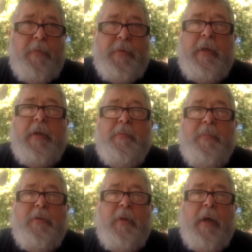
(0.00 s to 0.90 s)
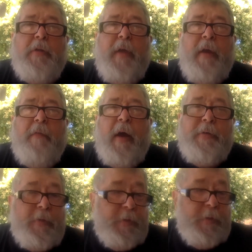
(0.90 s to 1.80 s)
as it is, but you guys have had
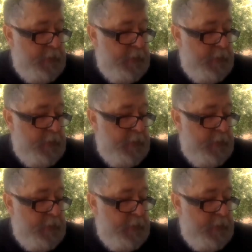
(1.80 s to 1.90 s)
advisors